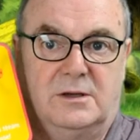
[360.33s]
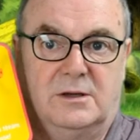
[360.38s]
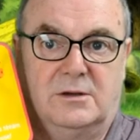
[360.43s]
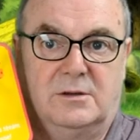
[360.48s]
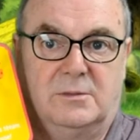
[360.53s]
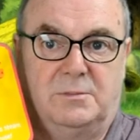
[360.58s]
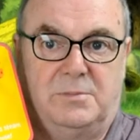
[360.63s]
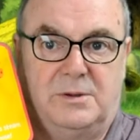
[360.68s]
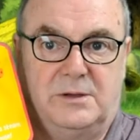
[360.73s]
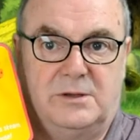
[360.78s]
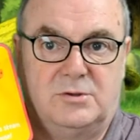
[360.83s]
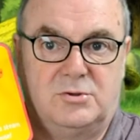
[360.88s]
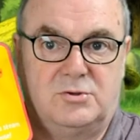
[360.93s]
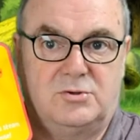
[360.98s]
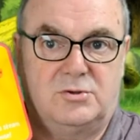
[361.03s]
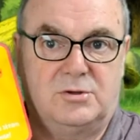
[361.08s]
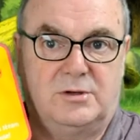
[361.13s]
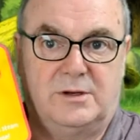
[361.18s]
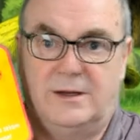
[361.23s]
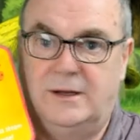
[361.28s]
He'll
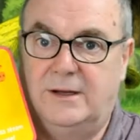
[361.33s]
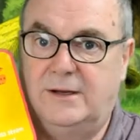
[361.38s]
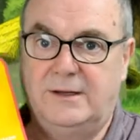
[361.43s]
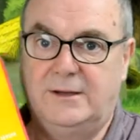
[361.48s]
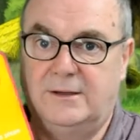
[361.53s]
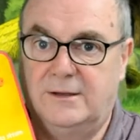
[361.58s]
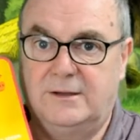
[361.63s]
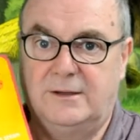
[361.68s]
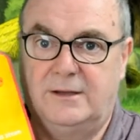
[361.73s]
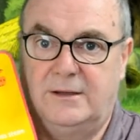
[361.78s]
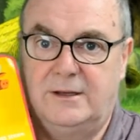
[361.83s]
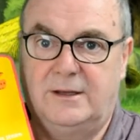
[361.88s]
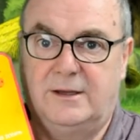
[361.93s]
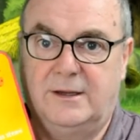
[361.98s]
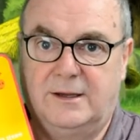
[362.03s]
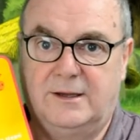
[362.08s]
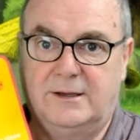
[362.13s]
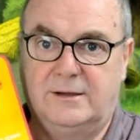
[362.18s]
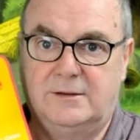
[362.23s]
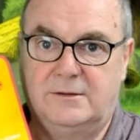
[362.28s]
pinch anything he
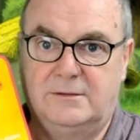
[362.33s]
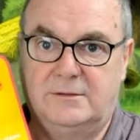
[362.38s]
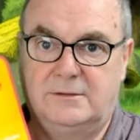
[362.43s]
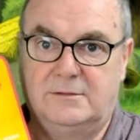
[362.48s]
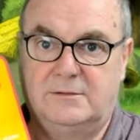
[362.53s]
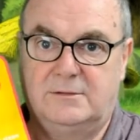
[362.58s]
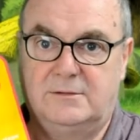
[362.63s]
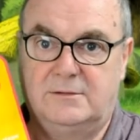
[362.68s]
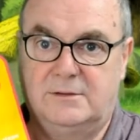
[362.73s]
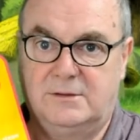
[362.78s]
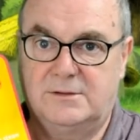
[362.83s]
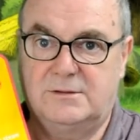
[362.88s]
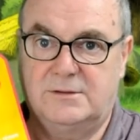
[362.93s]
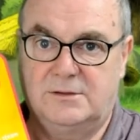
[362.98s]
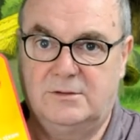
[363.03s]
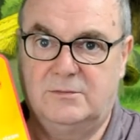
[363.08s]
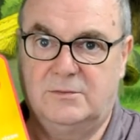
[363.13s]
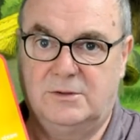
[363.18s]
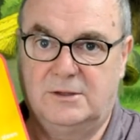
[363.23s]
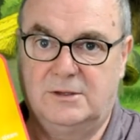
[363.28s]
can.
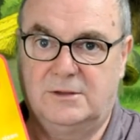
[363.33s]
Yes, he